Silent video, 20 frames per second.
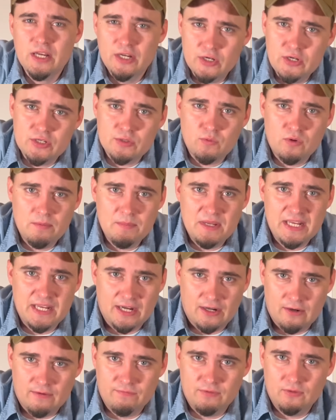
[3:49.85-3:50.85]
You just want to be
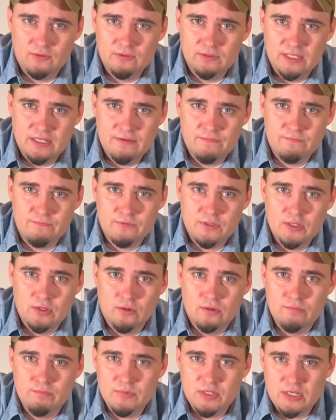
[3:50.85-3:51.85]
careful if
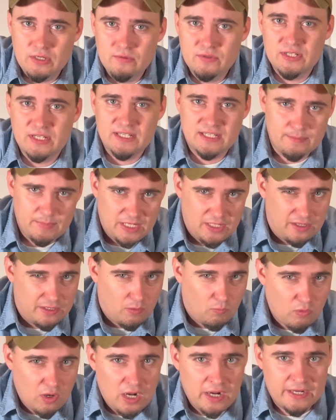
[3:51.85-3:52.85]
you're using something like a
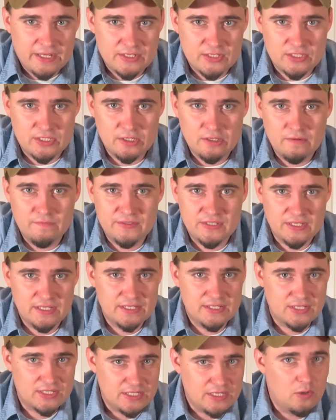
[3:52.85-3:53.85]
rocket stove
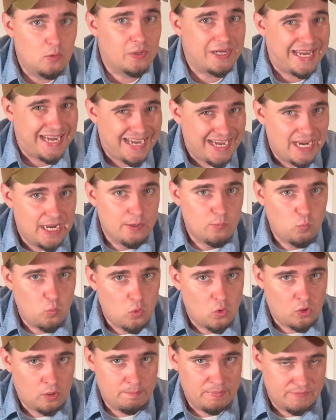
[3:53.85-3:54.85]
since steel can
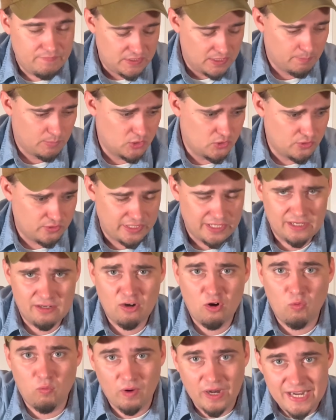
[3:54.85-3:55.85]
warp if temperatures get
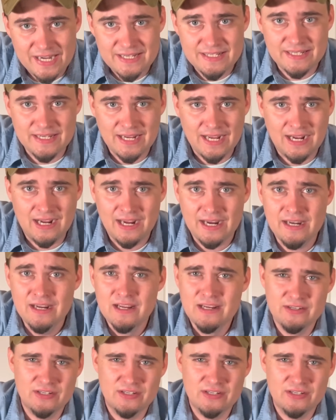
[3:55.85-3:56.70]
crazy high.